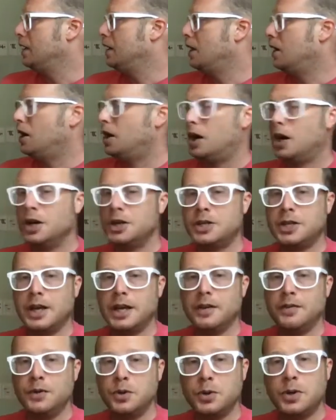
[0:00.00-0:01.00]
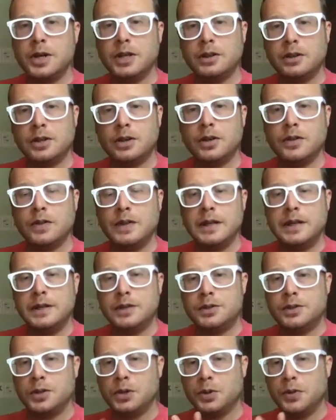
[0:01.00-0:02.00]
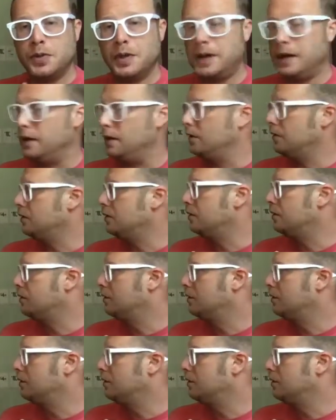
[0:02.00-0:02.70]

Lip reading: RJ, if you can learn these two things,